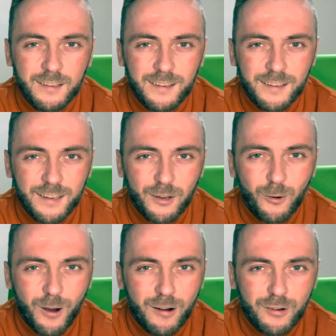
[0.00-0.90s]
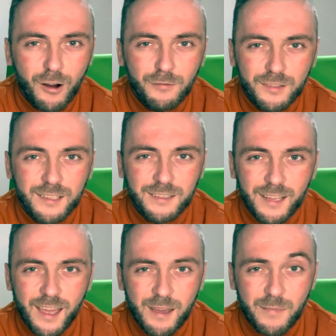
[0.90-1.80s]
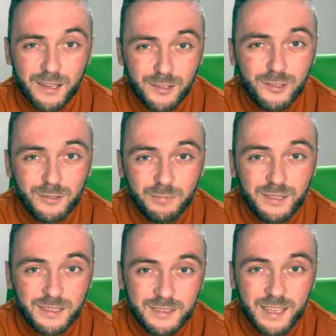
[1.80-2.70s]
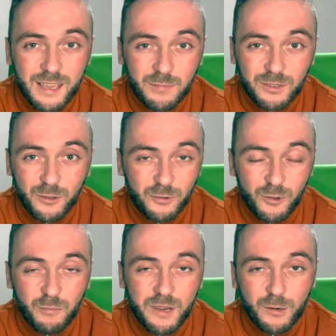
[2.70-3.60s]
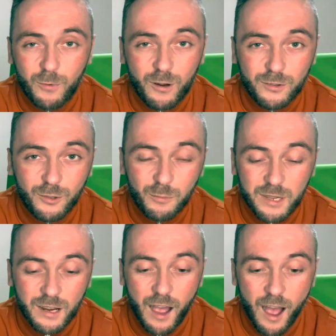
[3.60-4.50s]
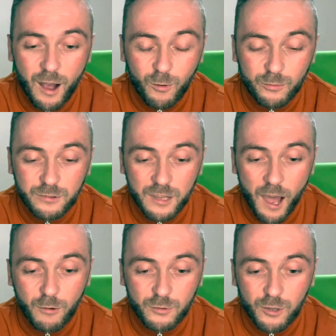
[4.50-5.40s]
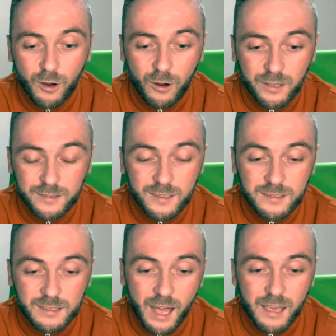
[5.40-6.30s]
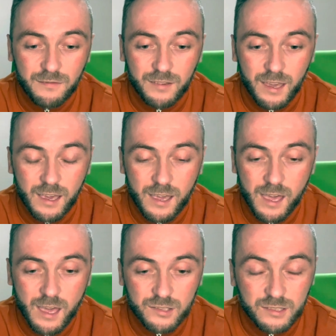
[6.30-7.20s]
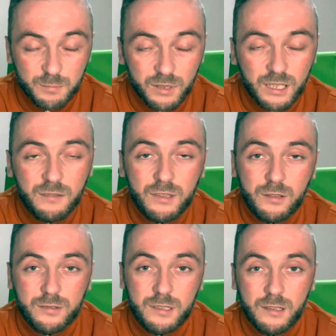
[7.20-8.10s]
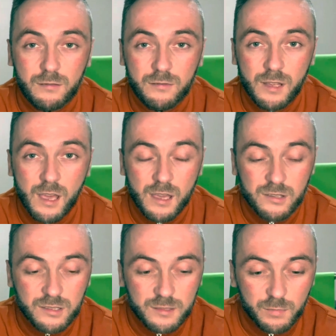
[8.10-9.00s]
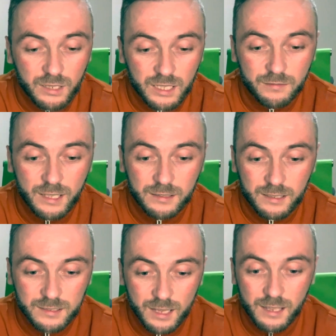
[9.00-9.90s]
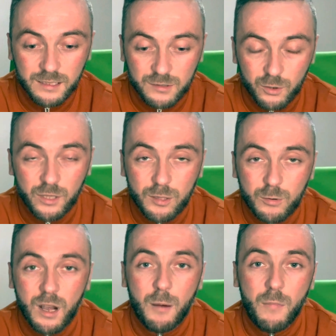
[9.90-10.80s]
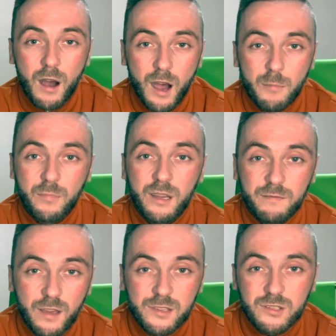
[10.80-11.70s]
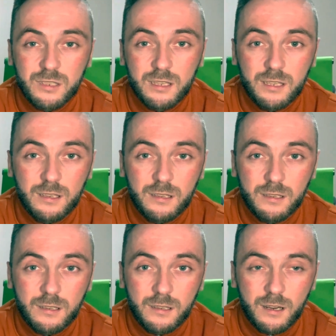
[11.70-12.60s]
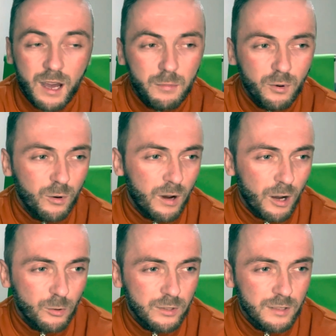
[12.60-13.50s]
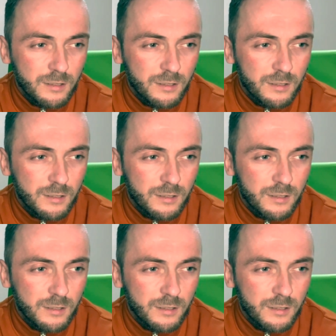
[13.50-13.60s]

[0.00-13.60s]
and I know how confident I am, and you should be the same, you know, no matter what, no matter how down you are in this life. Yeah, just believe in yourself. Just believe that the sun is going to come up eventually. Up or out.